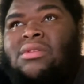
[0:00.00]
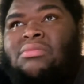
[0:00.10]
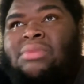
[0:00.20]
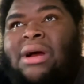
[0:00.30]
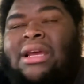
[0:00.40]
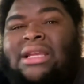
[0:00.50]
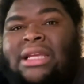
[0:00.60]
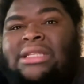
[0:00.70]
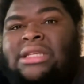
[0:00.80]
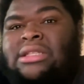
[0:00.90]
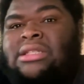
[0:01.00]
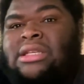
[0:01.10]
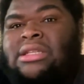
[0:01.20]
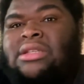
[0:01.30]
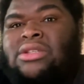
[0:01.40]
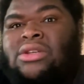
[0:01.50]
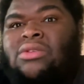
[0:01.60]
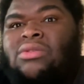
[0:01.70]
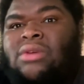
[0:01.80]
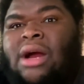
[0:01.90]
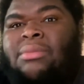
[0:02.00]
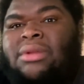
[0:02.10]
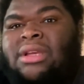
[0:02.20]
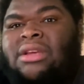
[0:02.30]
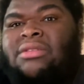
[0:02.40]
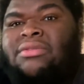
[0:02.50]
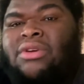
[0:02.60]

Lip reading: like since season 2, I believe,